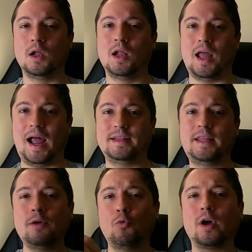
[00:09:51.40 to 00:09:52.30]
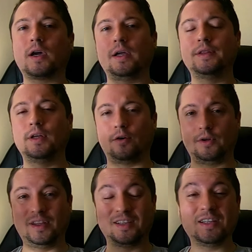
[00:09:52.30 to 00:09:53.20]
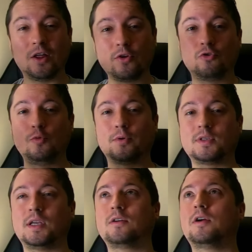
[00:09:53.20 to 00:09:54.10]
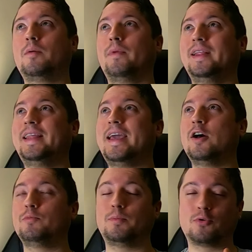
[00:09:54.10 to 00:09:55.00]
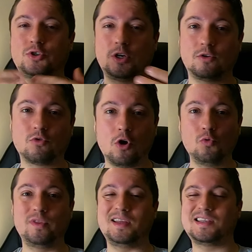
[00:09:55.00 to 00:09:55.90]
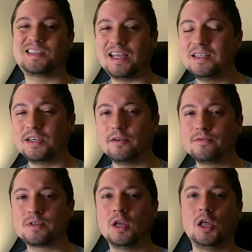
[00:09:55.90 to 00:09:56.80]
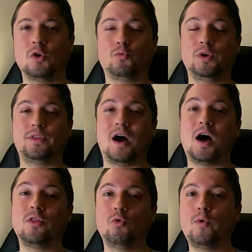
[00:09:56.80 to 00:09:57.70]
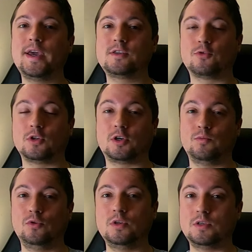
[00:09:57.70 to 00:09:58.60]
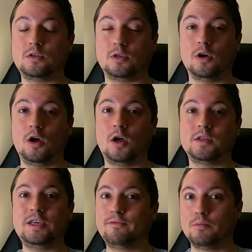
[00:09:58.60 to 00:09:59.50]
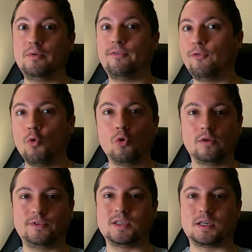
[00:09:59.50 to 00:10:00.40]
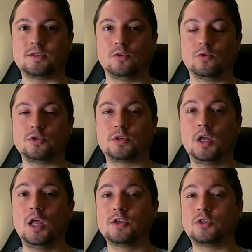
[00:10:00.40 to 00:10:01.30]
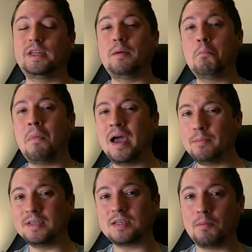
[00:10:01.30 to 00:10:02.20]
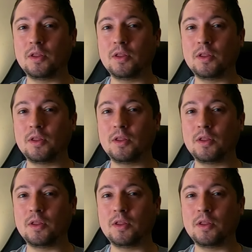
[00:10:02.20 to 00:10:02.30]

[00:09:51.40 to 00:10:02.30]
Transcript: and they work in another group on Telegram, and they help the project grow with incentives, with other ways for the community to earn even before all of this has launched. So there might be some other